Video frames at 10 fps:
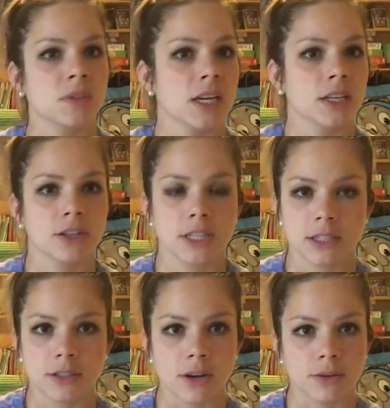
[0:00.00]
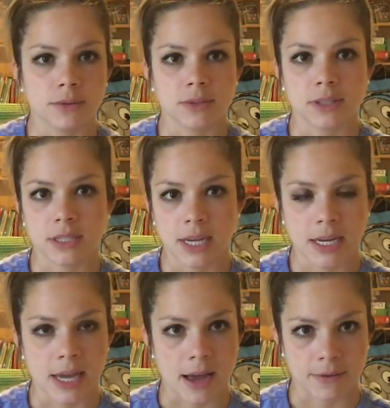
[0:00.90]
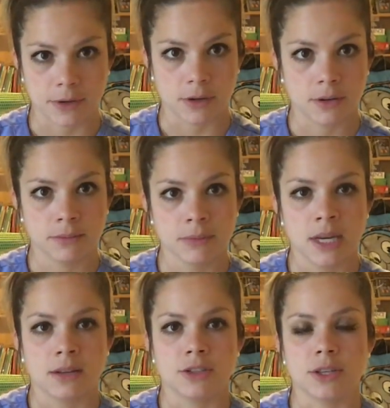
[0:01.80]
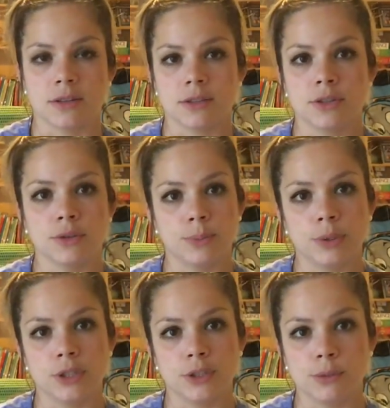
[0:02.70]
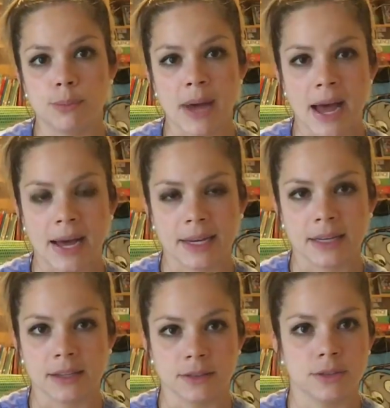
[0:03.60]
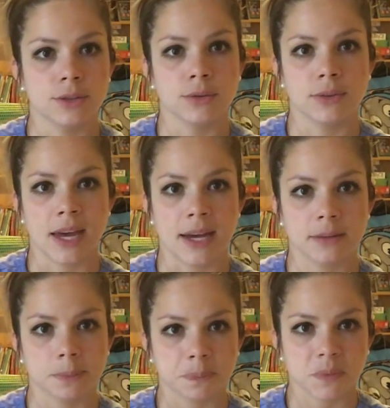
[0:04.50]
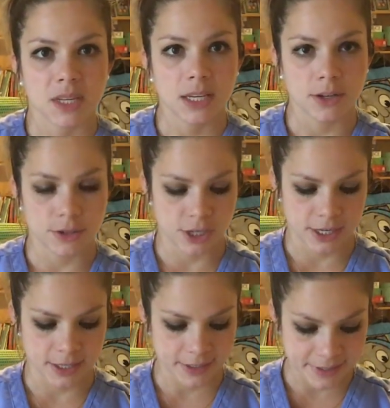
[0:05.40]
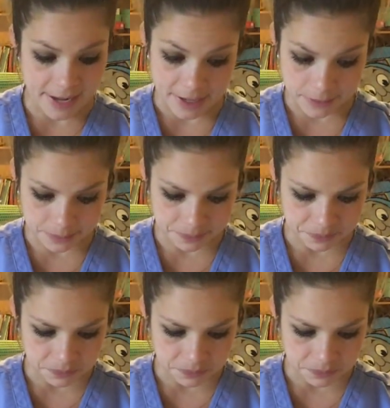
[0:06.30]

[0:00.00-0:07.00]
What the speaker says: take your ketones the day after, just to put you back into that ketogenic state.